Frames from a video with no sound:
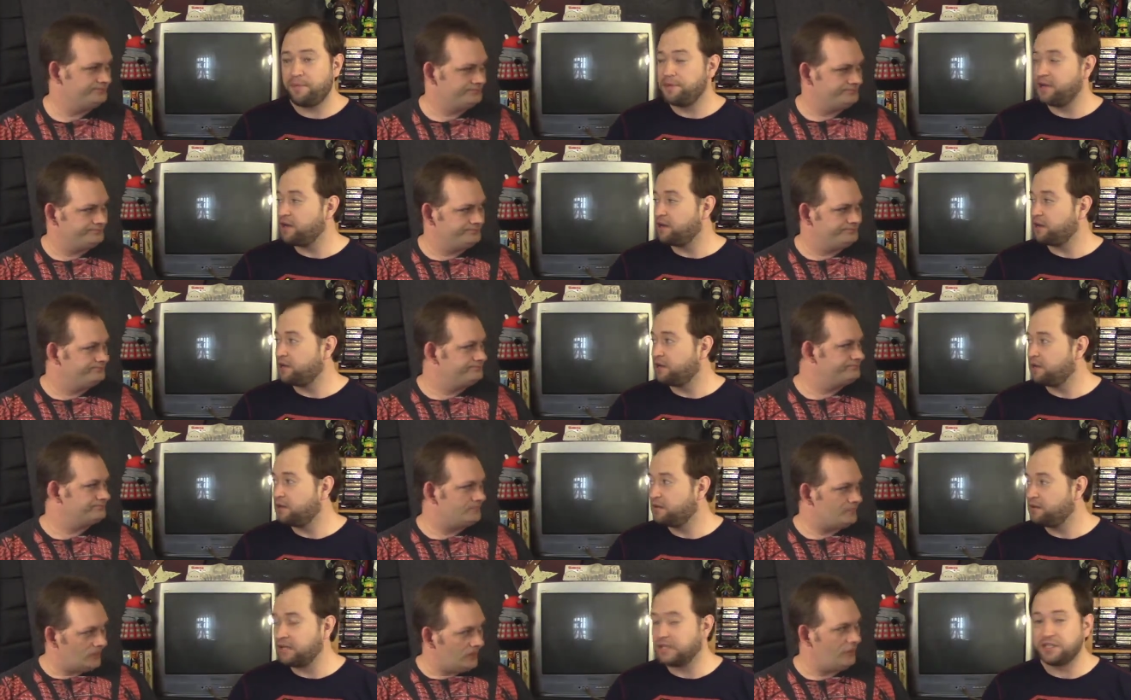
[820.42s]
Speaker 1: here.
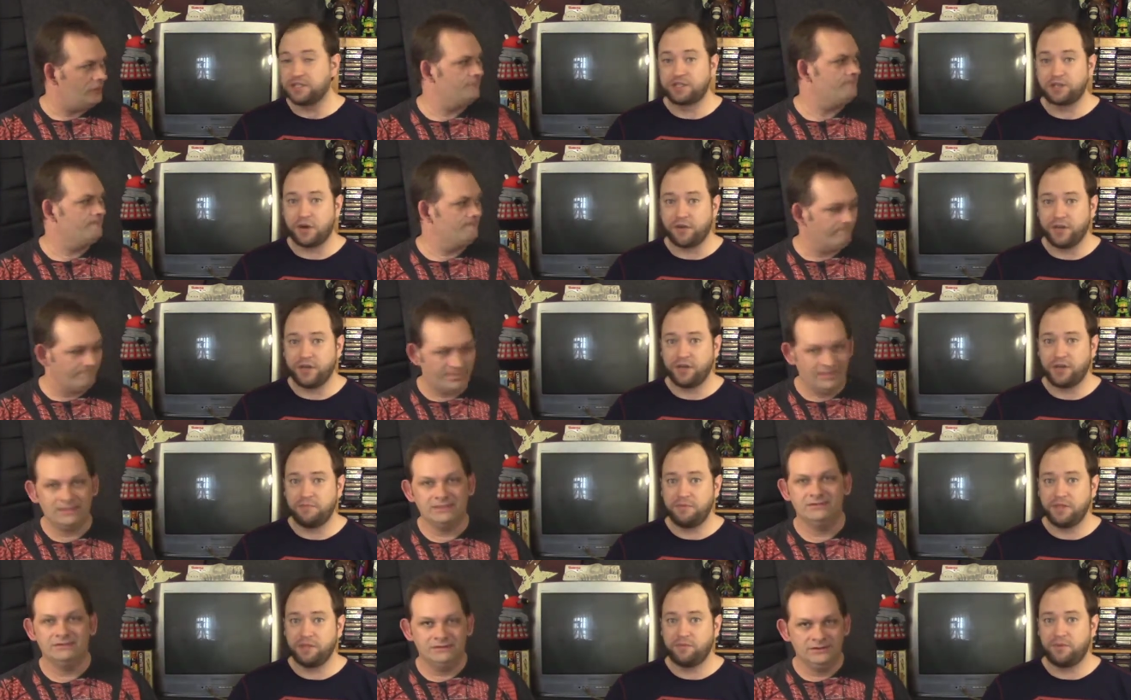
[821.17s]
Is Sony
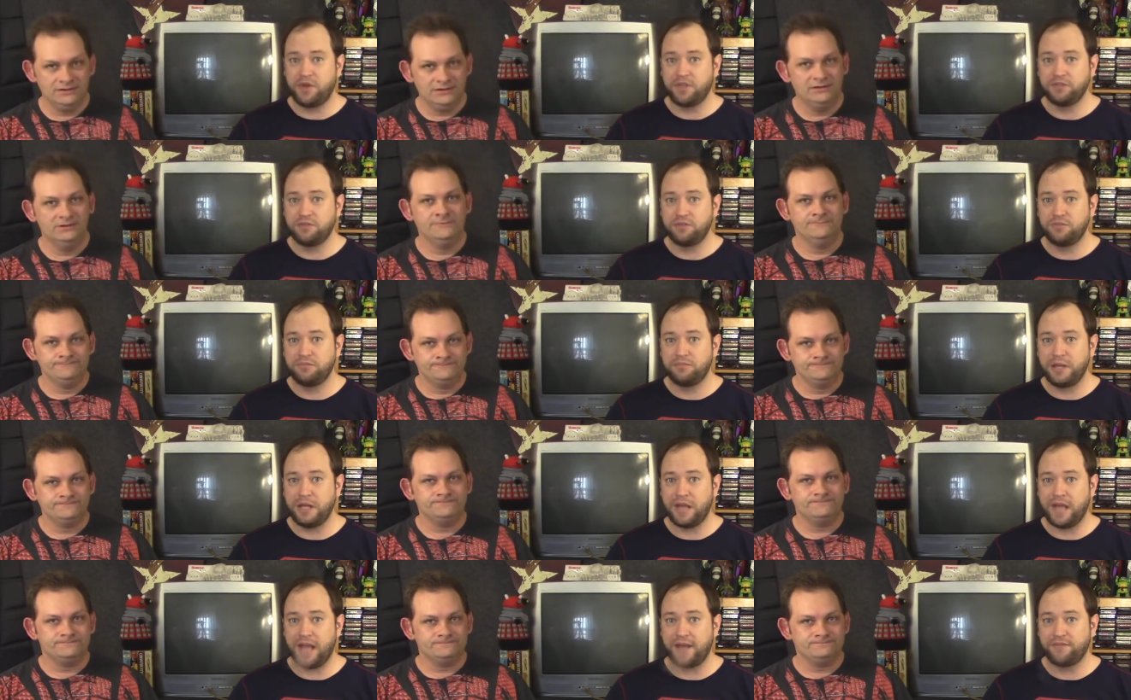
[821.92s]
going to be the ones who
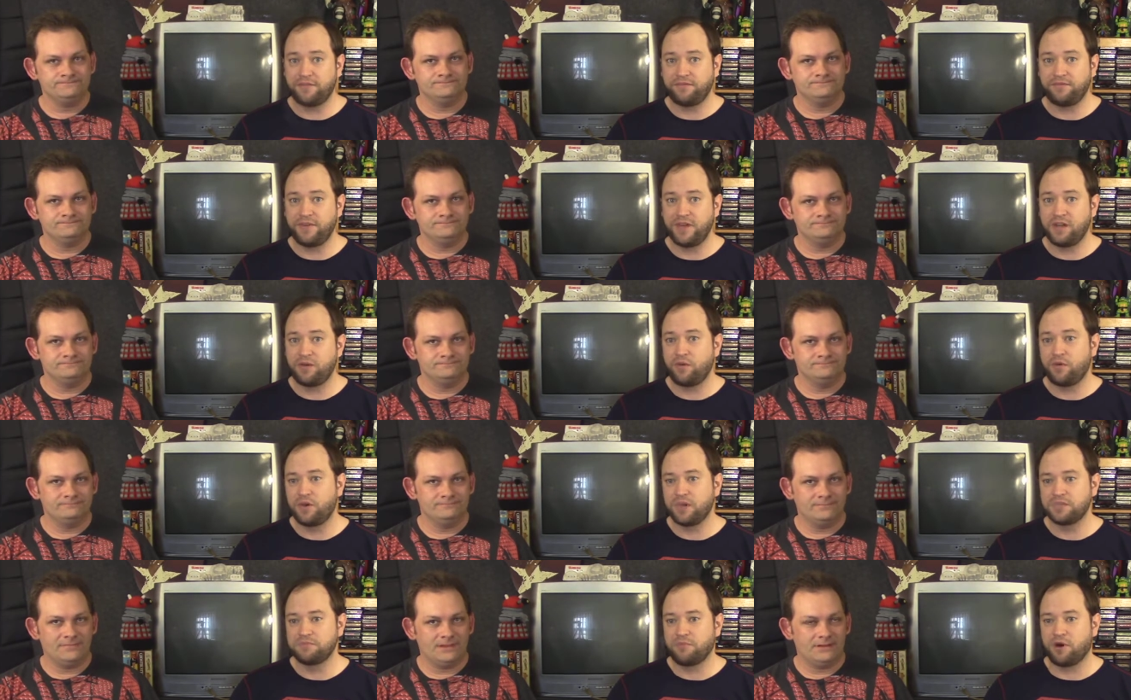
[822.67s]
have a fit,
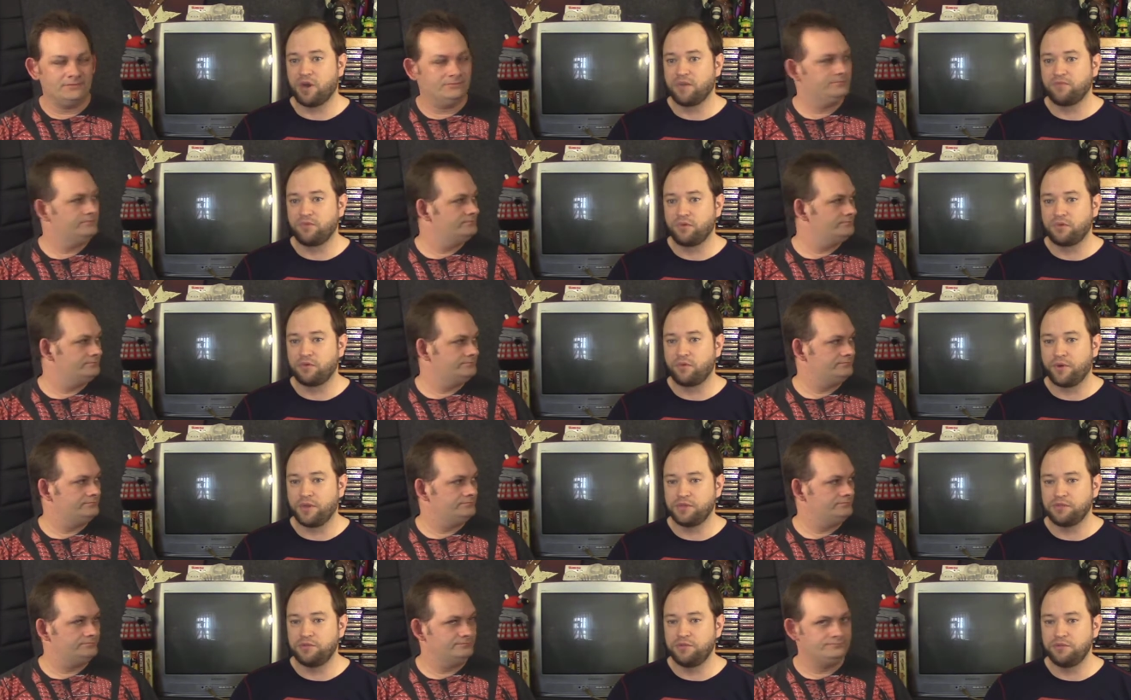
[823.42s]
or is Marvel
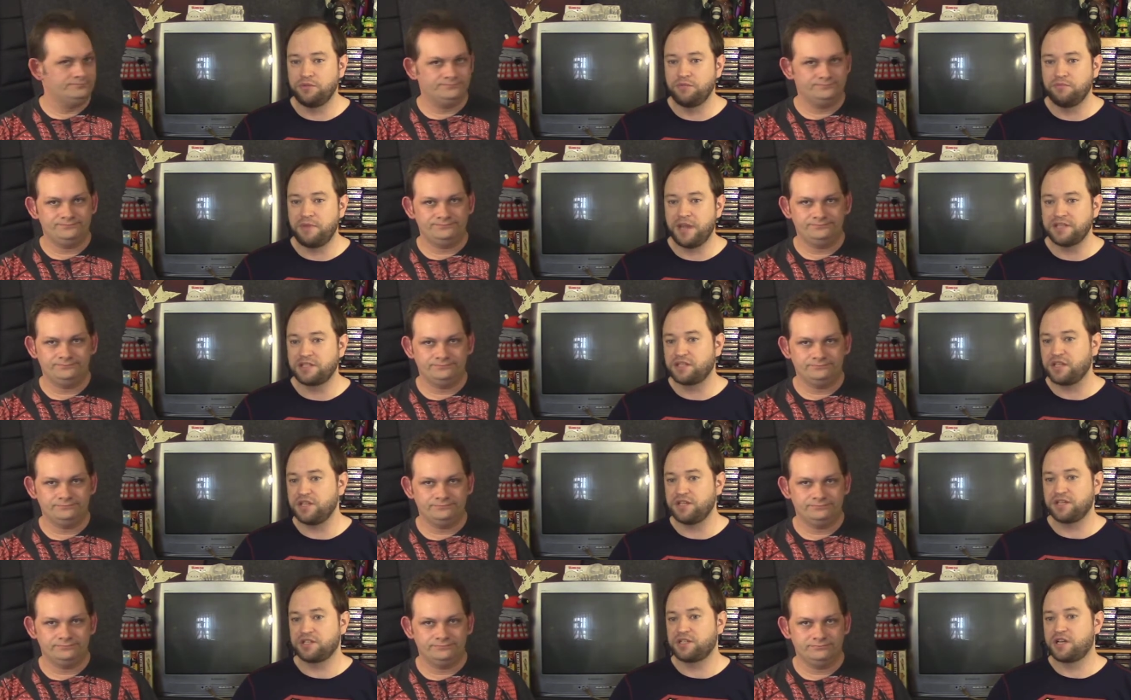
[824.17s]
going to
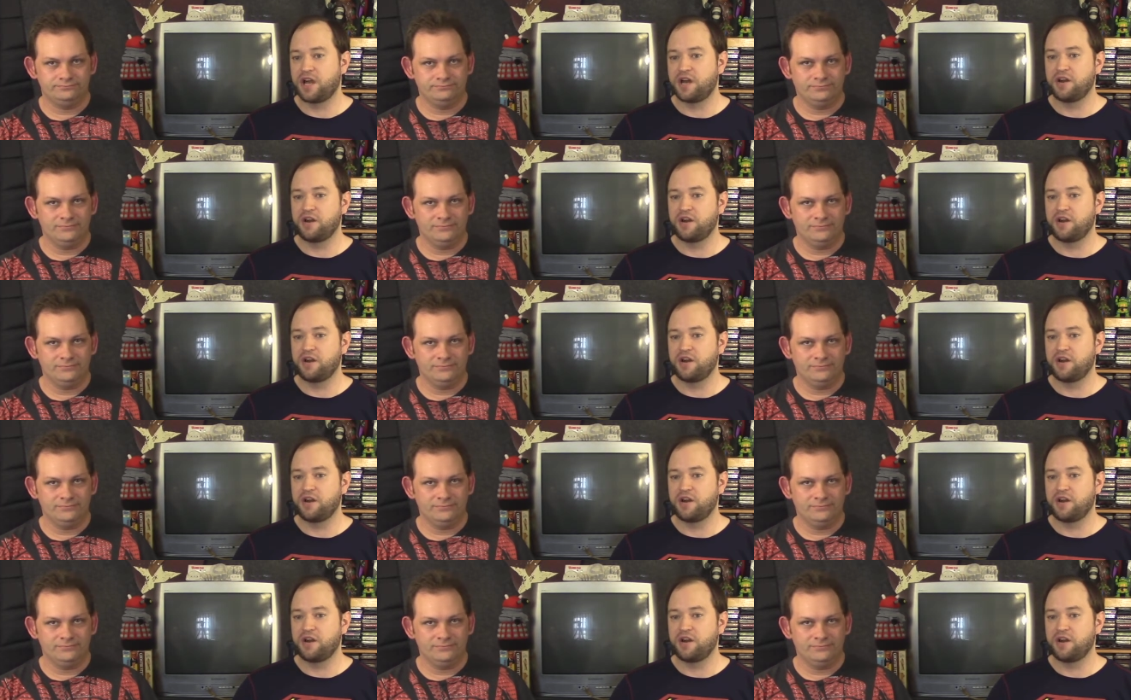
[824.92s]
basically just cut it